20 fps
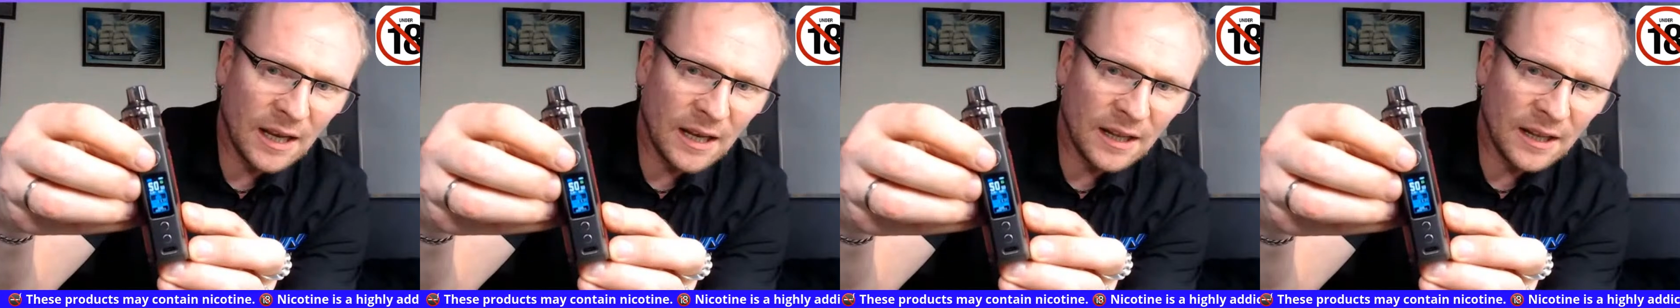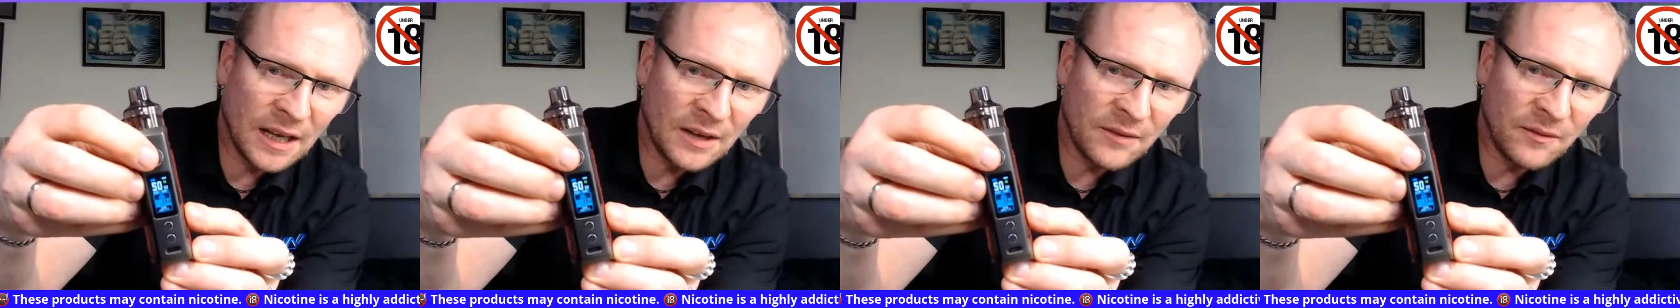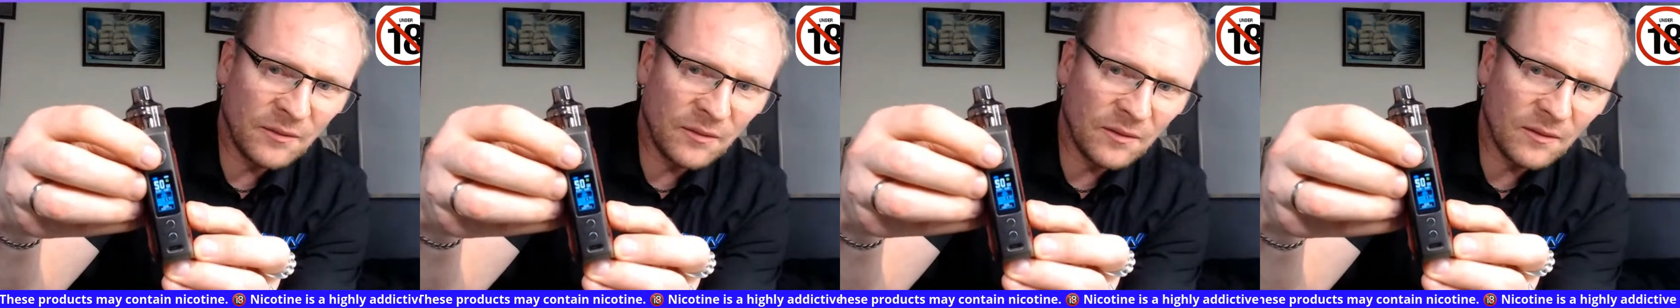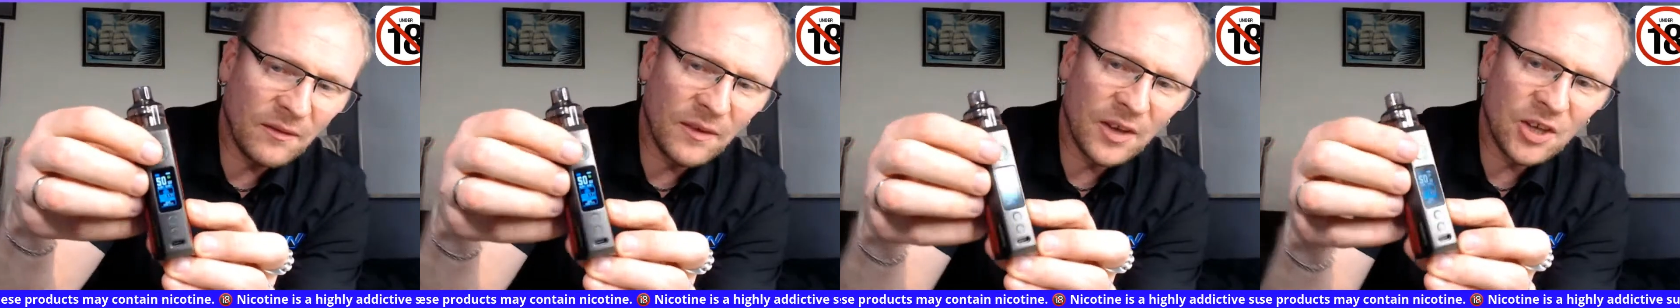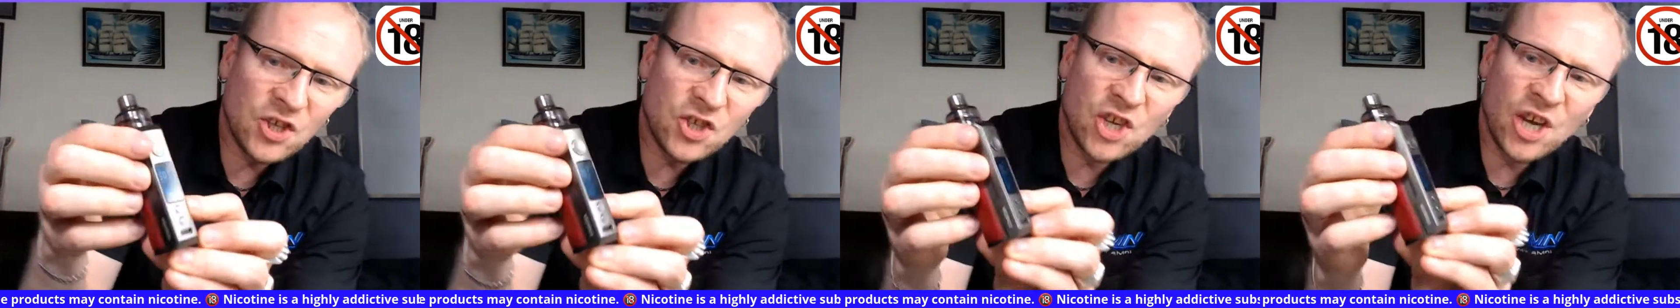then
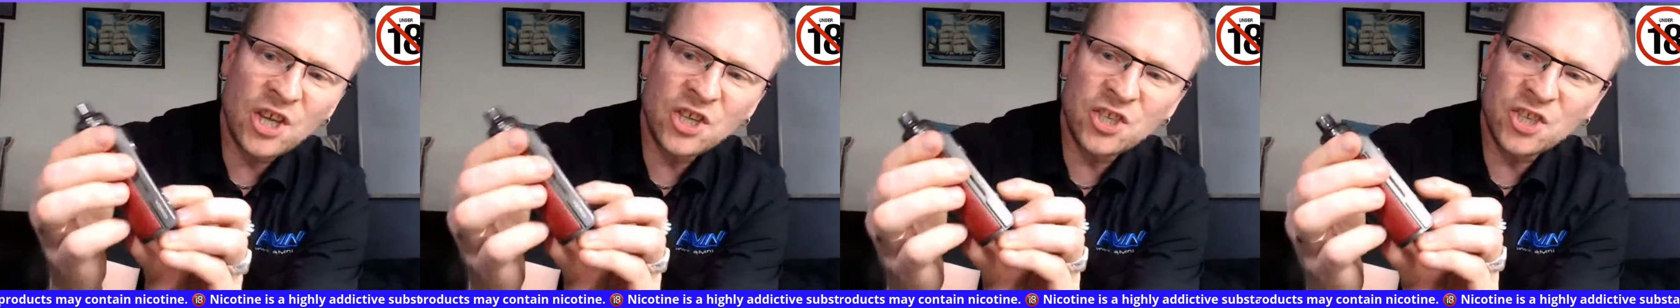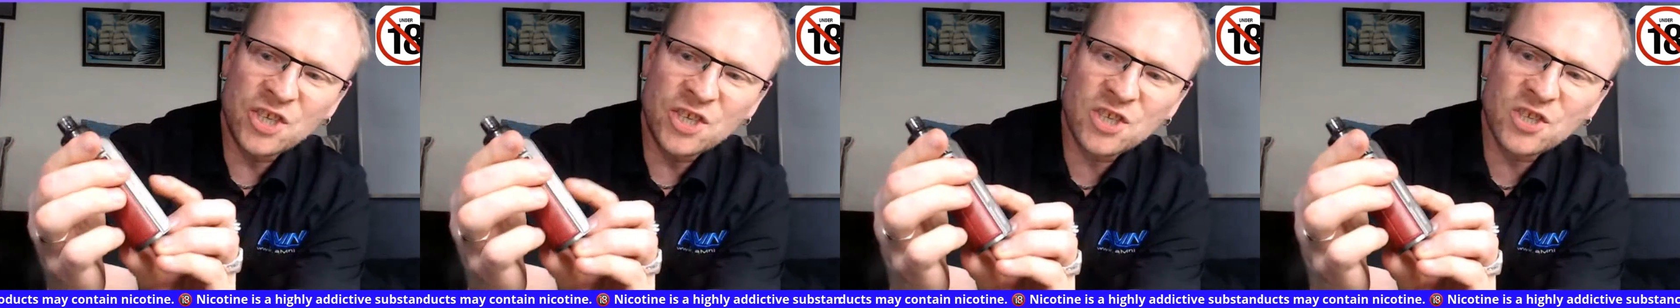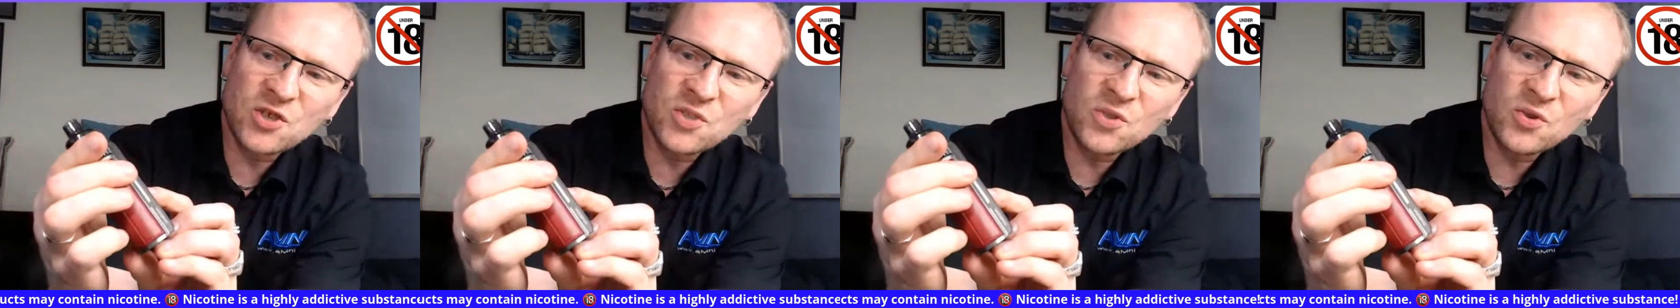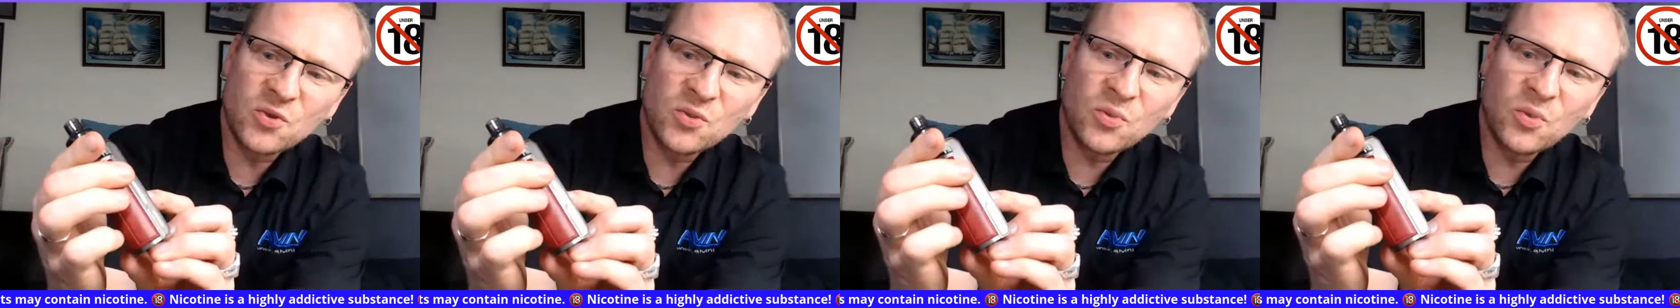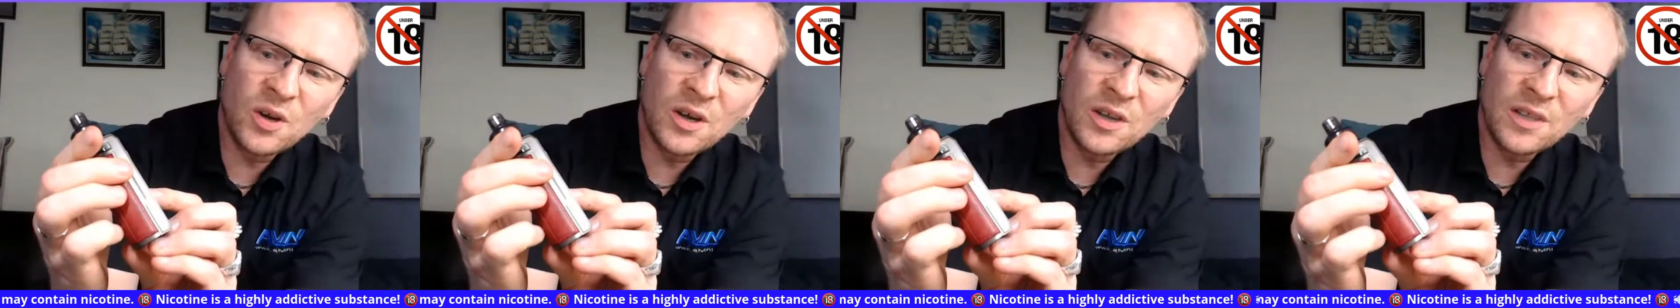it changes
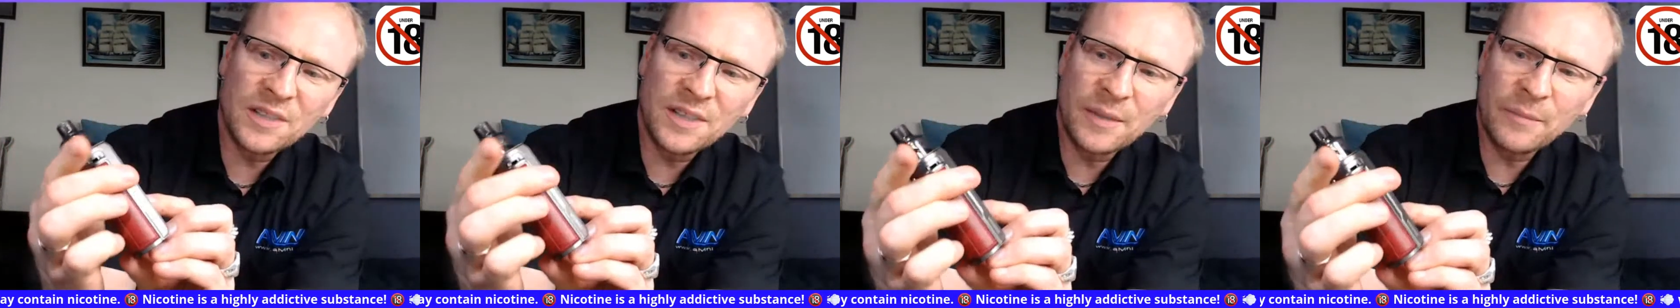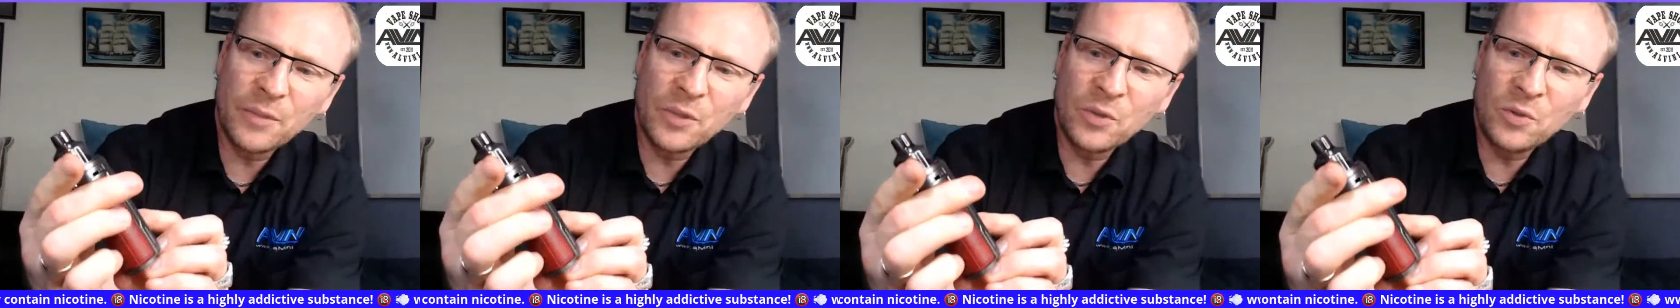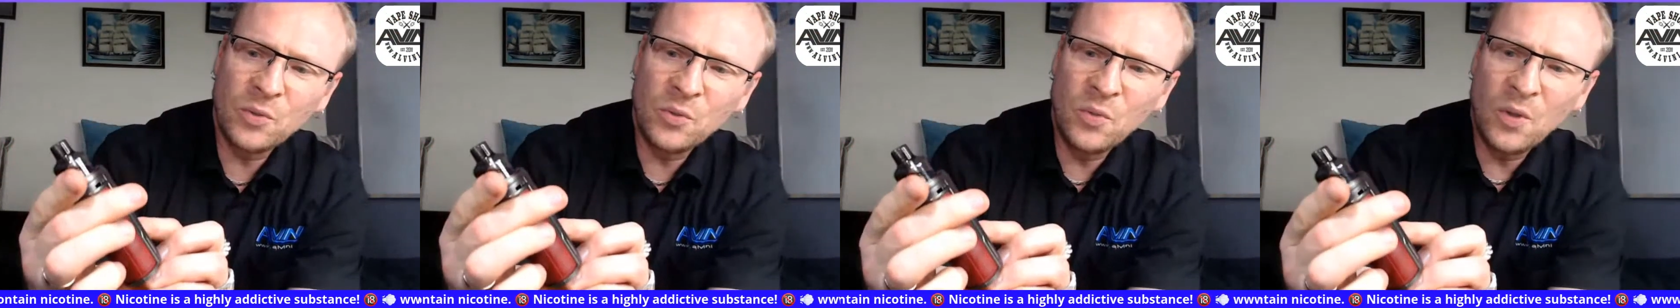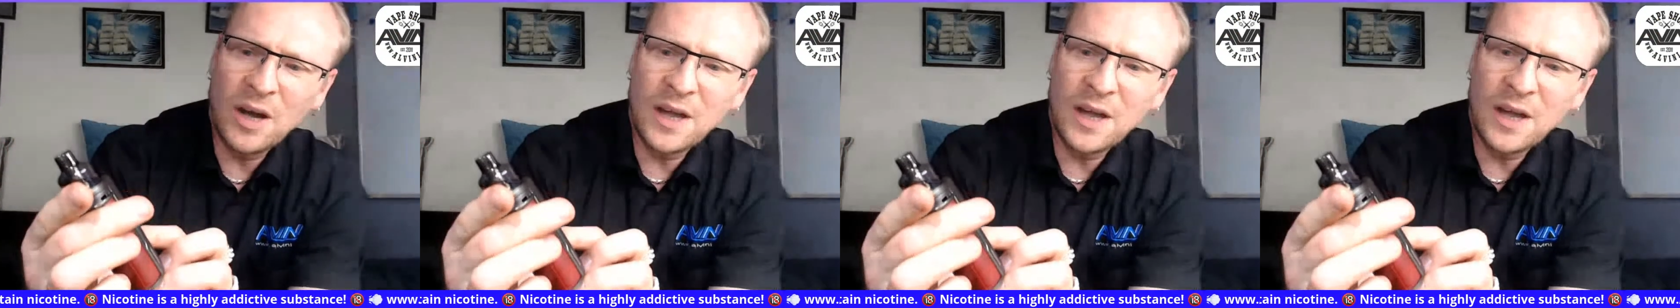to the blue,